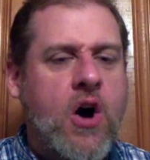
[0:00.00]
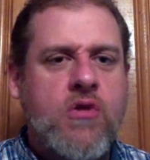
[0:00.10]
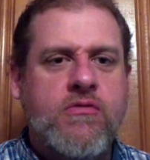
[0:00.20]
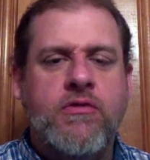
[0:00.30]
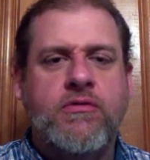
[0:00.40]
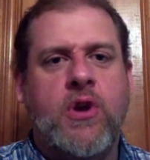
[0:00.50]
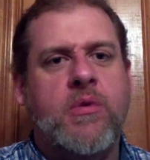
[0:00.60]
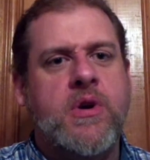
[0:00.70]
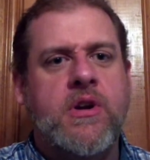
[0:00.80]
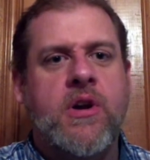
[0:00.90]

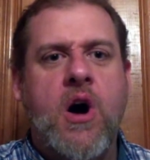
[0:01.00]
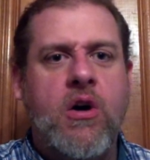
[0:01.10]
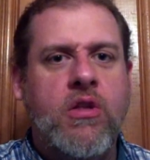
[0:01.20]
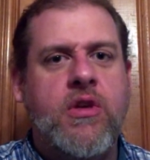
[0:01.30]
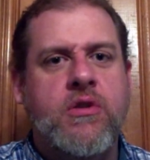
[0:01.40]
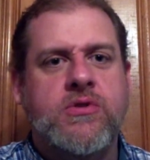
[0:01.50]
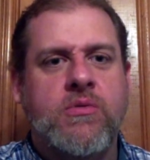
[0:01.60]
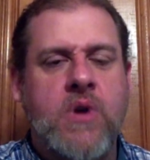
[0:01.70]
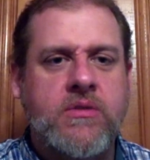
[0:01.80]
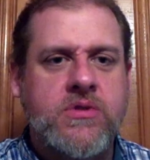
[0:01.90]
overflowing to all those
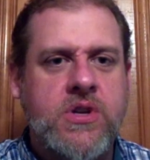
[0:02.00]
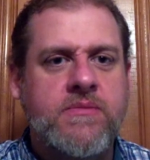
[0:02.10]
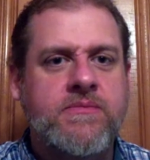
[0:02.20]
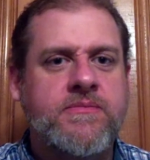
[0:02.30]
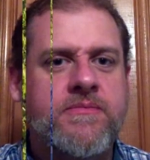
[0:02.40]
around you.